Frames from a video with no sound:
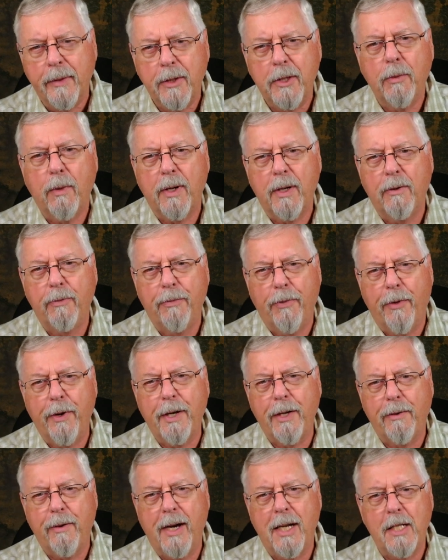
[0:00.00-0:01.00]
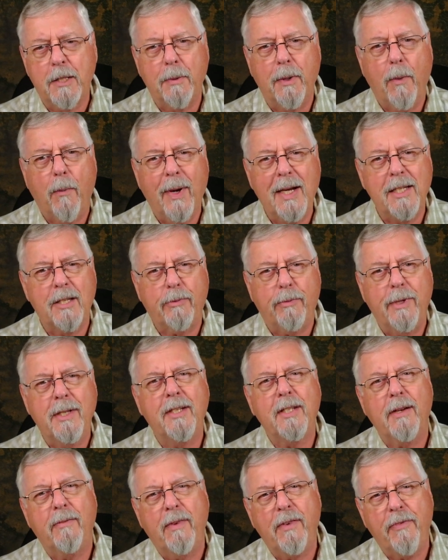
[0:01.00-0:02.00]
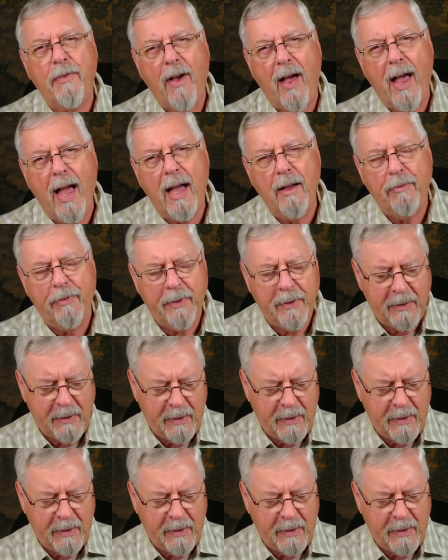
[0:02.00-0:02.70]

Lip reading: 240 grains, so it weighs 375.